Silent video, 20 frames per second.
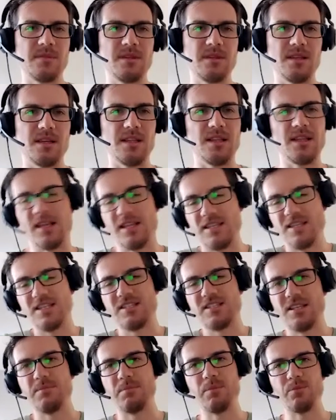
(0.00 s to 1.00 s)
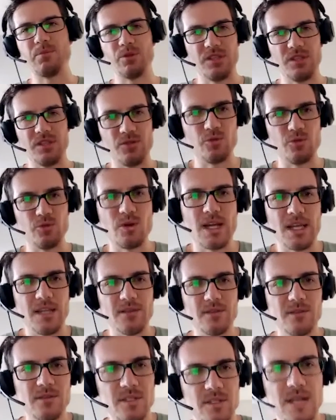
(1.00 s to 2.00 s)
And just that people need to try,
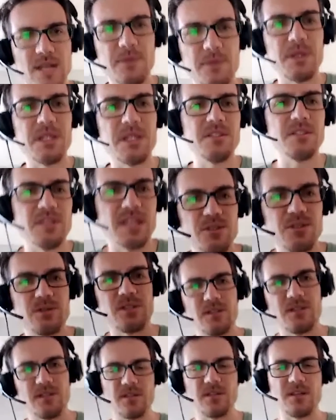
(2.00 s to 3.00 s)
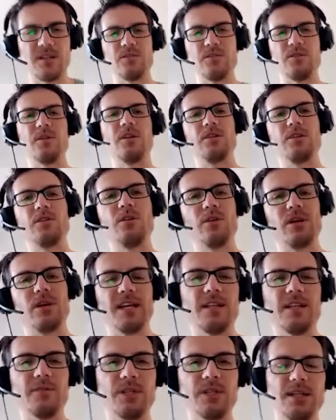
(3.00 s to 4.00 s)
have imagination and go
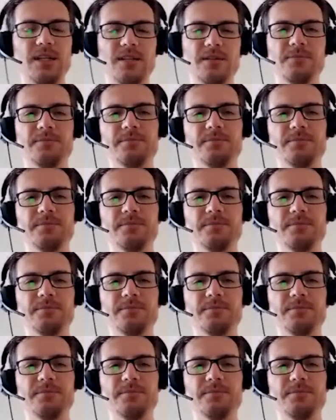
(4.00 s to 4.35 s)
ahead with that.